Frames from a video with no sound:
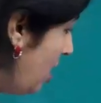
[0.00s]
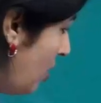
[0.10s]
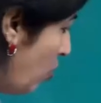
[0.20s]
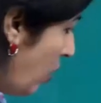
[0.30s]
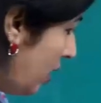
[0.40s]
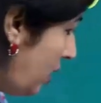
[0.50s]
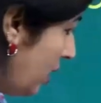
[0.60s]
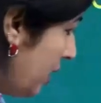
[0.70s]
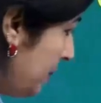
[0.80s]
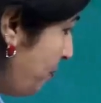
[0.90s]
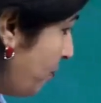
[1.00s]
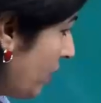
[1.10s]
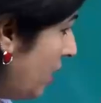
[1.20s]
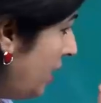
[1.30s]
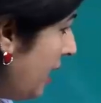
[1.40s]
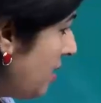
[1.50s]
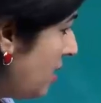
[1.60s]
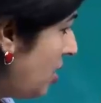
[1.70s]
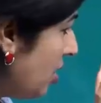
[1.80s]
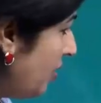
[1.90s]
What does
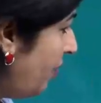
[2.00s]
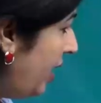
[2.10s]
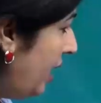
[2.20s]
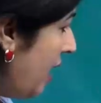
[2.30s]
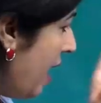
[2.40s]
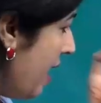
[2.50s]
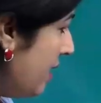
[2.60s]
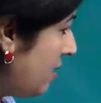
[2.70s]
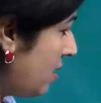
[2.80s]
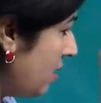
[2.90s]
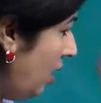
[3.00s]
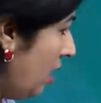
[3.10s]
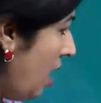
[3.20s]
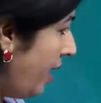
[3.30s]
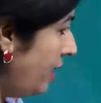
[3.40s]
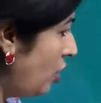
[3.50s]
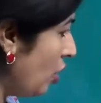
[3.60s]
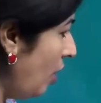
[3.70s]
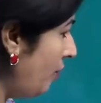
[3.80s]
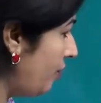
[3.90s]
it reveal as a kind
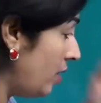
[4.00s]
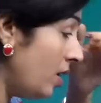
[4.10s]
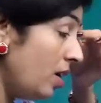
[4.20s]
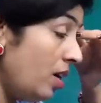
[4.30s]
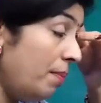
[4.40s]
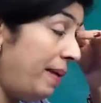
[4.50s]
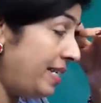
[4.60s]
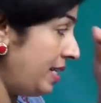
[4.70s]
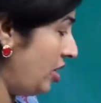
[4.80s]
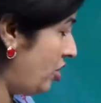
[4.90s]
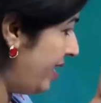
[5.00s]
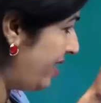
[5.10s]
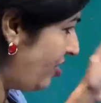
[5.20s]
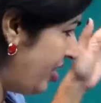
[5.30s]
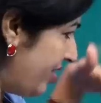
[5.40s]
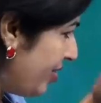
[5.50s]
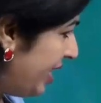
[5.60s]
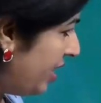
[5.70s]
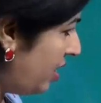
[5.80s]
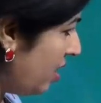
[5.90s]
of message? Let us just
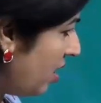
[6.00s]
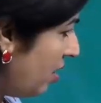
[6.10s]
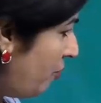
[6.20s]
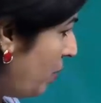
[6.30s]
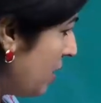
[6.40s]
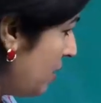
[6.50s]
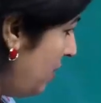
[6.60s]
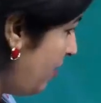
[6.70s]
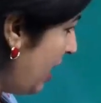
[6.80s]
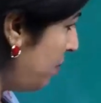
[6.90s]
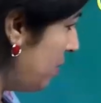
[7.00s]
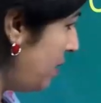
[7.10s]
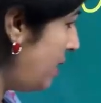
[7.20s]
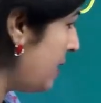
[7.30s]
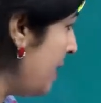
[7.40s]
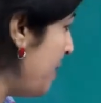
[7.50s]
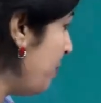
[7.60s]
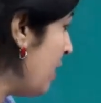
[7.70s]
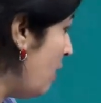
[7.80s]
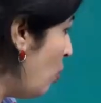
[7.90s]
read it if possible, if time permits.
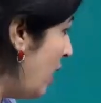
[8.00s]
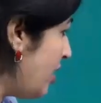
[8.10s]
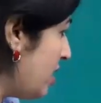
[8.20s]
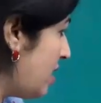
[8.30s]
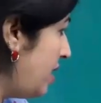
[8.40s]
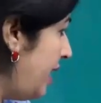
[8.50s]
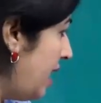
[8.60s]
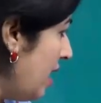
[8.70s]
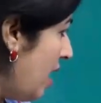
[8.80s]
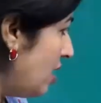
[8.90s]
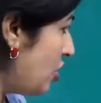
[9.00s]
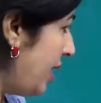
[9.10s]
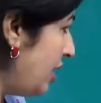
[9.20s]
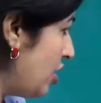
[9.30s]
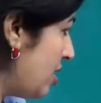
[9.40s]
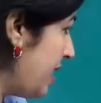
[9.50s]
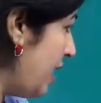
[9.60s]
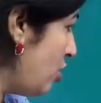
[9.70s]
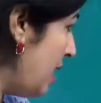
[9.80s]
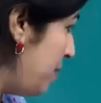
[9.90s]
Vultures need large ranges to
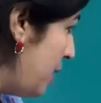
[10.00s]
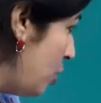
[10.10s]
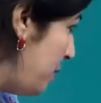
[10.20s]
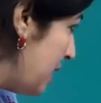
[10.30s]
scan, so that part could be